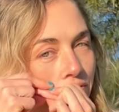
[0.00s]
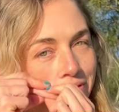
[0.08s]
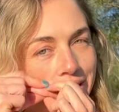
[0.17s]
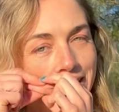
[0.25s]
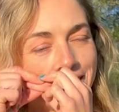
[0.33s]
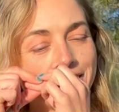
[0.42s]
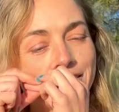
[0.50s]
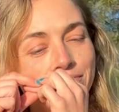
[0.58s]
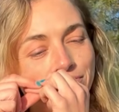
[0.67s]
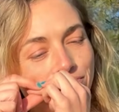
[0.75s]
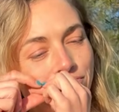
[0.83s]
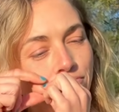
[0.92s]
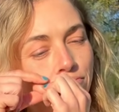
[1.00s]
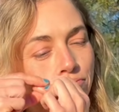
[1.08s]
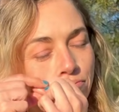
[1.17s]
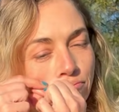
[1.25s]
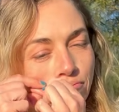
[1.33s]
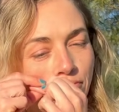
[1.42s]
Right.
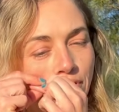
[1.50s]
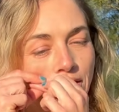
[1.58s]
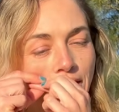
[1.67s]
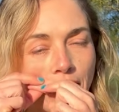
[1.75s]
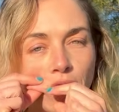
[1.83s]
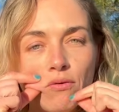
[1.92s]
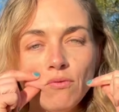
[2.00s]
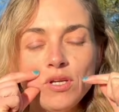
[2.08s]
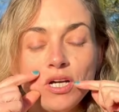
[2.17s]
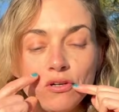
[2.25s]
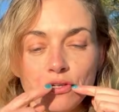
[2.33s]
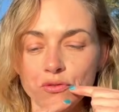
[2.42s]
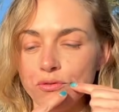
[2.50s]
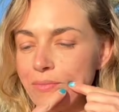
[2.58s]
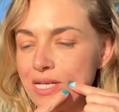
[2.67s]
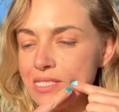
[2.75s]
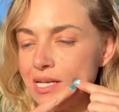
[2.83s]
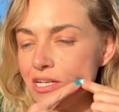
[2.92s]
Now we are going to
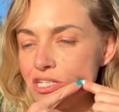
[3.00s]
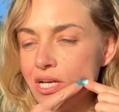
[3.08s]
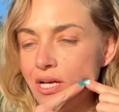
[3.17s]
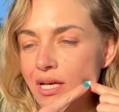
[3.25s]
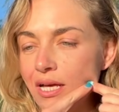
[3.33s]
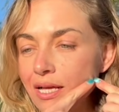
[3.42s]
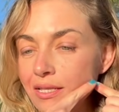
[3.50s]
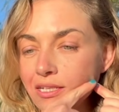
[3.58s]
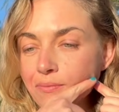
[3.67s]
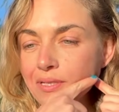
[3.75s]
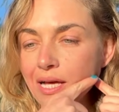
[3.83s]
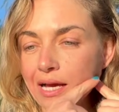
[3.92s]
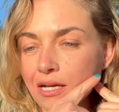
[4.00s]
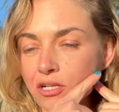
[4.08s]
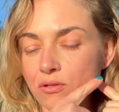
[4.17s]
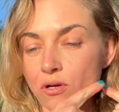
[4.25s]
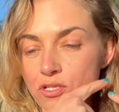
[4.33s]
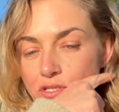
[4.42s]
massage a little bit higher
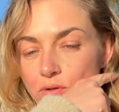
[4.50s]
across.